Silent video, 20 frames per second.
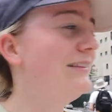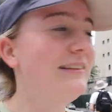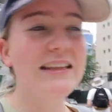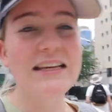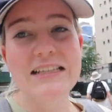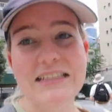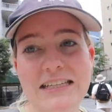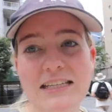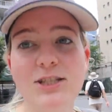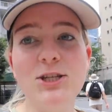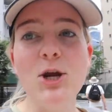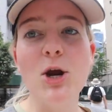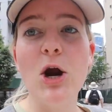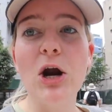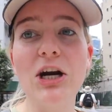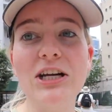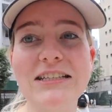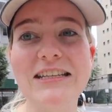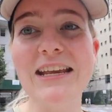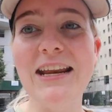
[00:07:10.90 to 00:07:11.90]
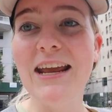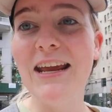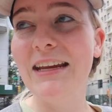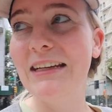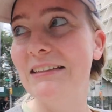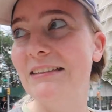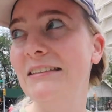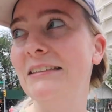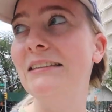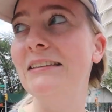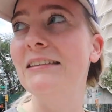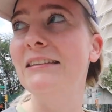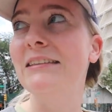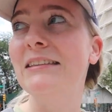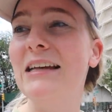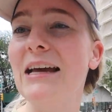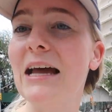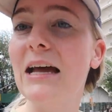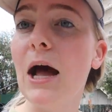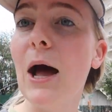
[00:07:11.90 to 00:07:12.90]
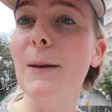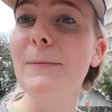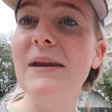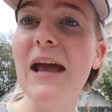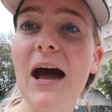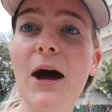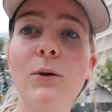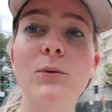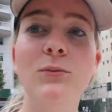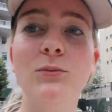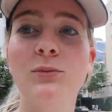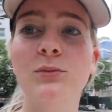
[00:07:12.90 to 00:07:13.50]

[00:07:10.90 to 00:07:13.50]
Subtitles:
This is New York City. Come down.